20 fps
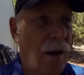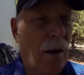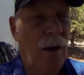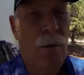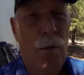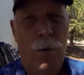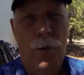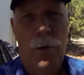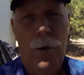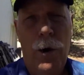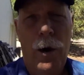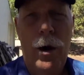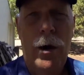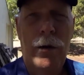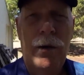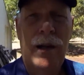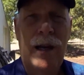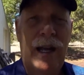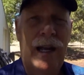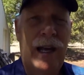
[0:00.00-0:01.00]
we're all
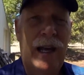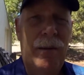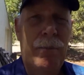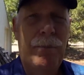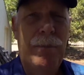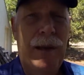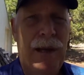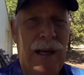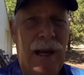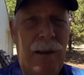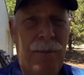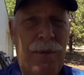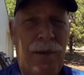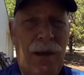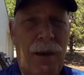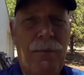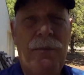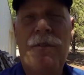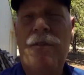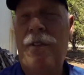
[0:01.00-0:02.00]
going to get beat up
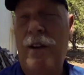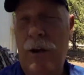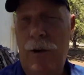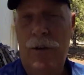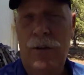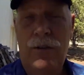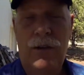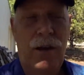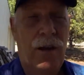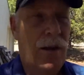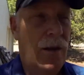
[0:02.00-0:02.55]
something fierce.